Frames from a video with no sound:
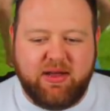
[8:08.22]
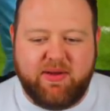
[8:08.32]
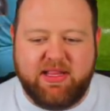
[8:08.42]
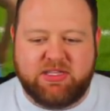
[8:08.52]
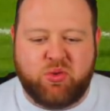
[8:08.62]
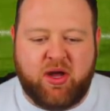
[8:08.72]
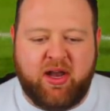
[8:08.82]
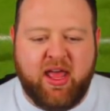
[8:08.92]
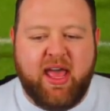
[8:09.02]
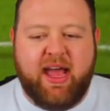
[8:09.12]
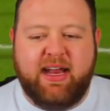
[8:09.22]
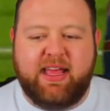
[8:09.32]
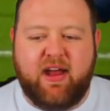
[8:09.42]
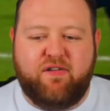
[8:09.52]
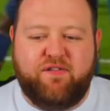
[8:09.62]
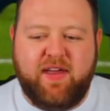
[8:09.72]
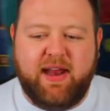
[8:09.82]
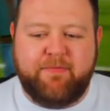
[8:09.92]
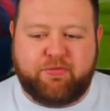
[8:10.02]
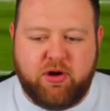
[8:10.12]
nil in this one, and again,
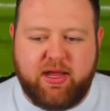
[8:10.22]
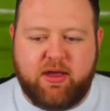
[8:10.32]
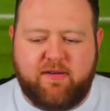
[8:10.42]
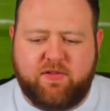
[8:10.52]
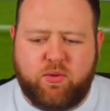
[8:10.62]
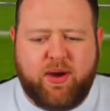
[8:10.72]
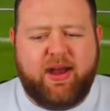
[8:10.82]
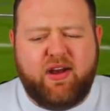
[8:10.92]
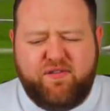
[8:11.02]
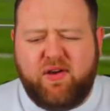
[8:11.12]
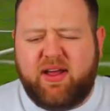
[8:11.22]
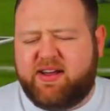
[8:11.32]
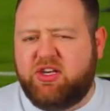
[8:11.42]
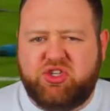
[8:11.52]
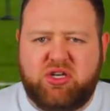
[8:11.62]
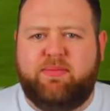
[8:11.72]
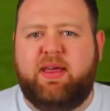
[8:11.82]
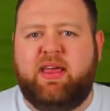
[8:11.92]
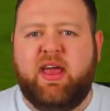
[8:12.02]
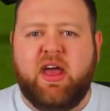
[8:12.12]
feeling pretty comfortable, and I feel like I should
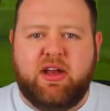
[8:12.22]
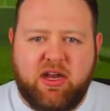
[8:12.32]
be,